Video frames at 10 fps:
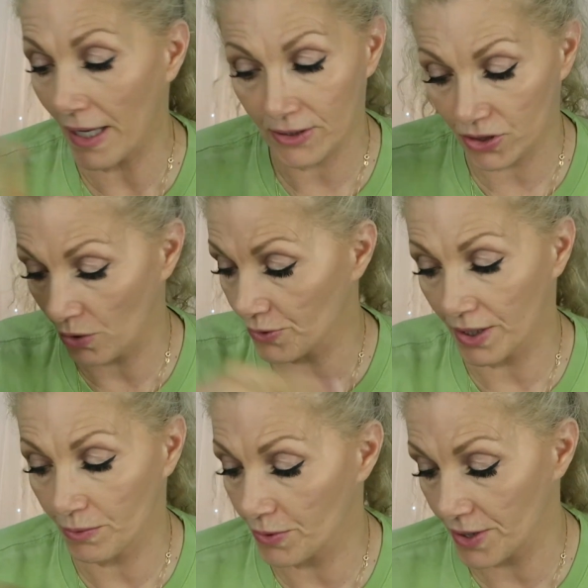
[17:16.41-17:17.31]
I don't
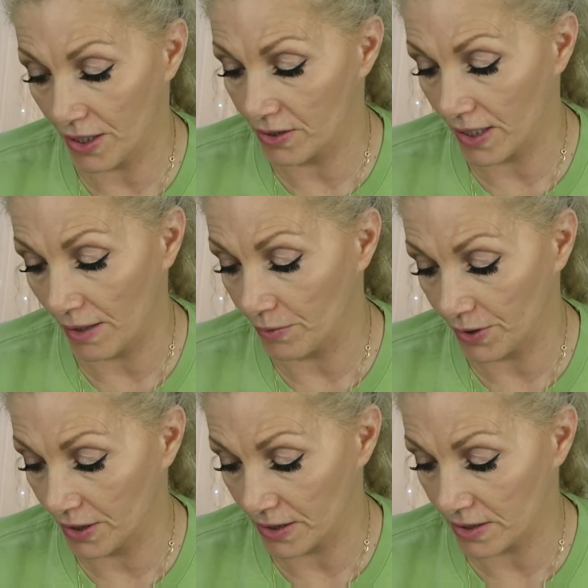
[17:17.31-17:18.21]
think we're there yet
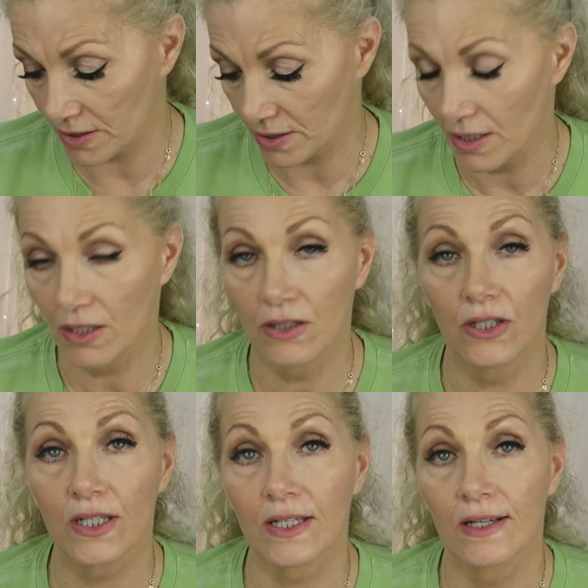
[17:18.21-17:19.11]
with this
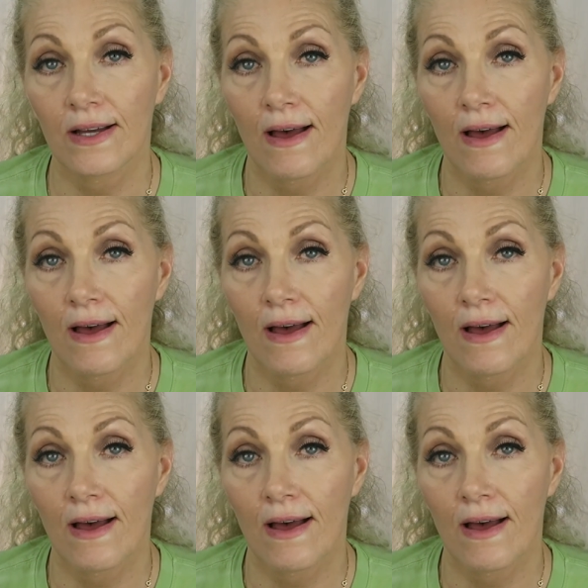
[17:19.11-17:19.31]
look,